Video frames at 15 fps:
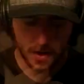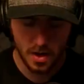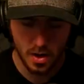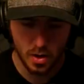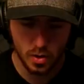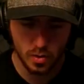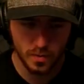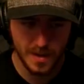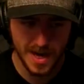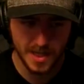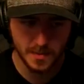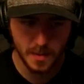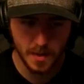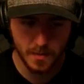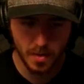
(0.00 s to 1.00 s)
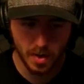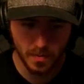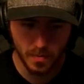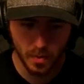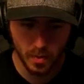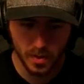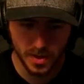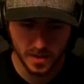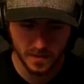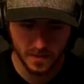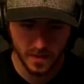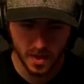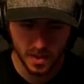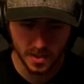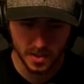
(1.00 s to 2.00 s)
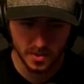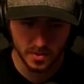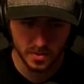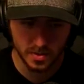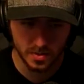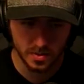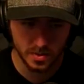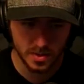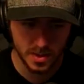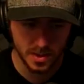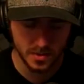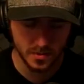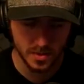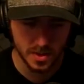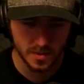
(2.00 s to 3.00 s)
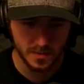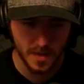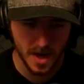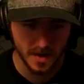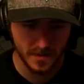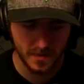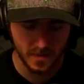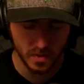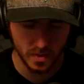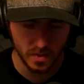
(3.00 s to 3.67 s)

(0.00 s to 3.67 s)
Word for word: Oh, who matched my purple? What the fuck? Disrespectful.